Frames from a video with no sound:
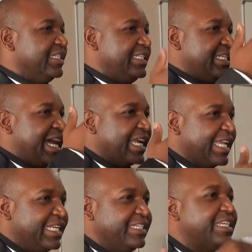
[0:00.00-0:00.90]

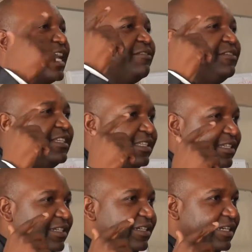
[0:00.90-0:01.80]
Drunken driving.
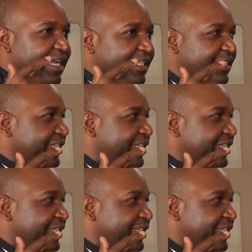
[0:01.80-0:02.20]
Right?